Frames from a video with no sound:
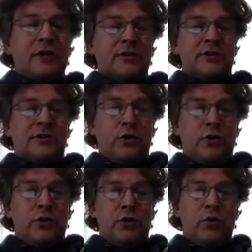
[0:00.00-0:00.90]

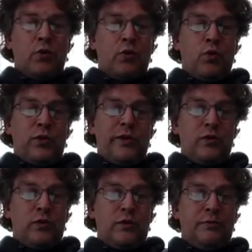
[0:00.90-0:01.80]
So we
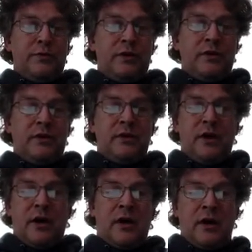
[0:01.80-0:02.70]
will be,
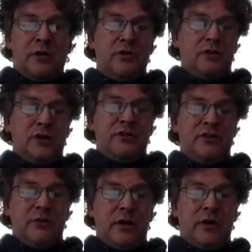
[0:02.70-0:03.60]
you can
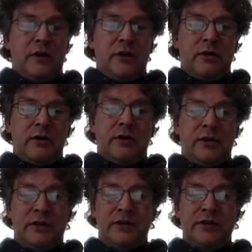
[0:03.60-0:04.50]
see right here,
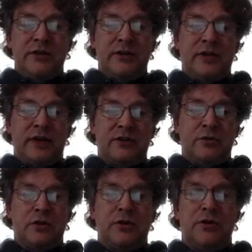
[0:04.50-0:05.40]
here's the
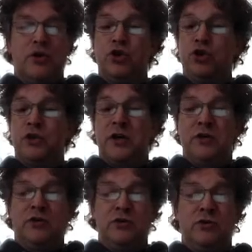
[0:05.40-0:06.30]
textbook. You
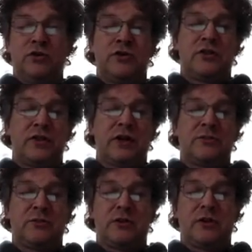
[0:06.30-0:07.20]
can use the
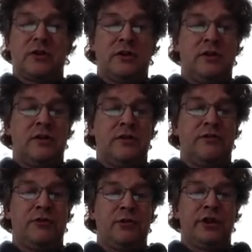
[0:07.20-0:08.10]
textbook if
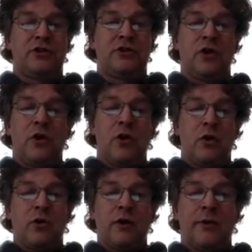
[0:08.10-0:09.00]
you wish,
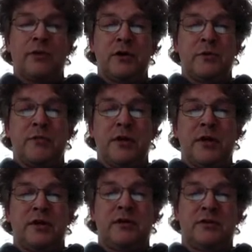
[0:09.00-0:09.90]
or I'm going to be
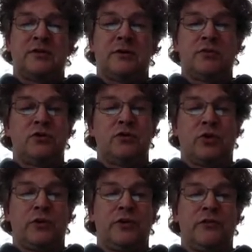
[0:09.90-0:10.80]
making some
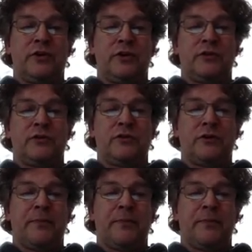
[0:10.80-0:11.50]
tutorial videos.